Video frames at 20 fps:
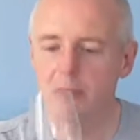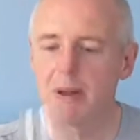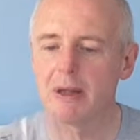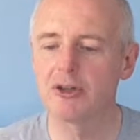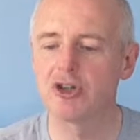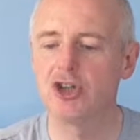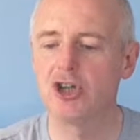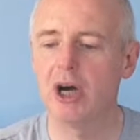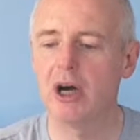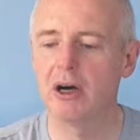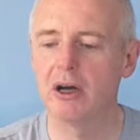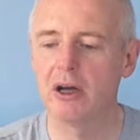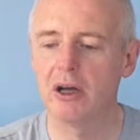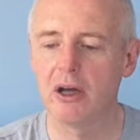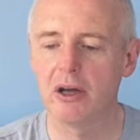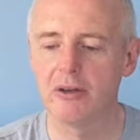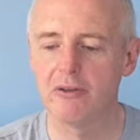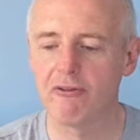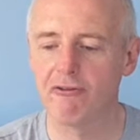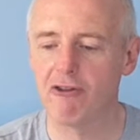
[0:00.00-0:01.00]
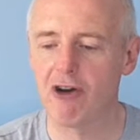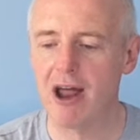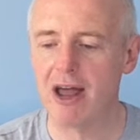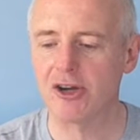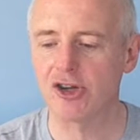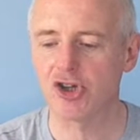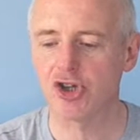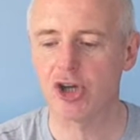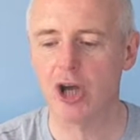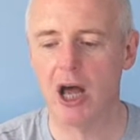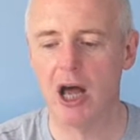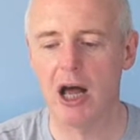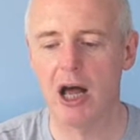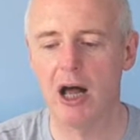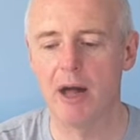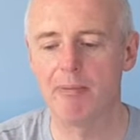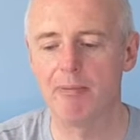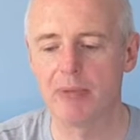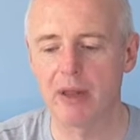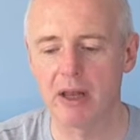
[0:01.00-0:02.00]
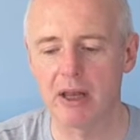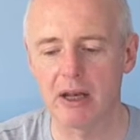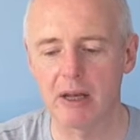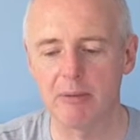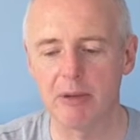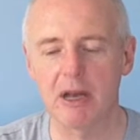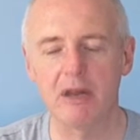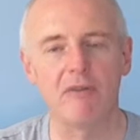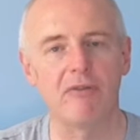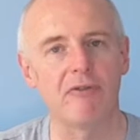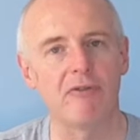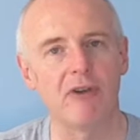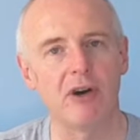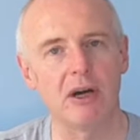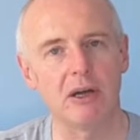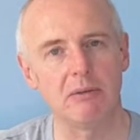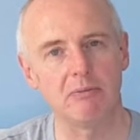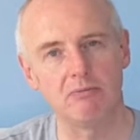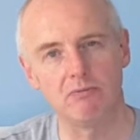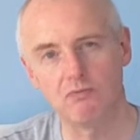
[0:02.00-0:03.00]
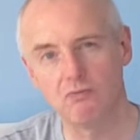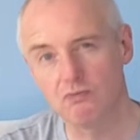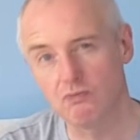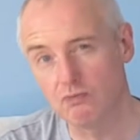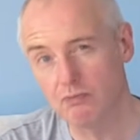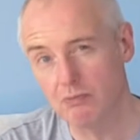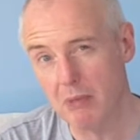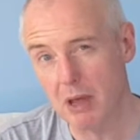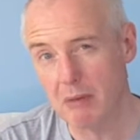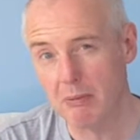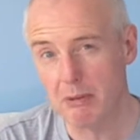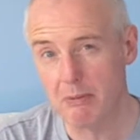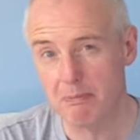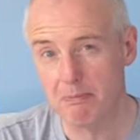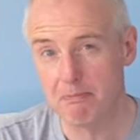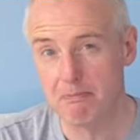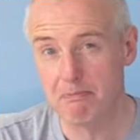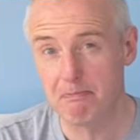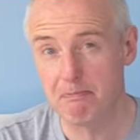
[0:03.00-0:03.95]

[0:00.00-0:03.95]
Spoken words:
smells young and fresh. A little bit of maybe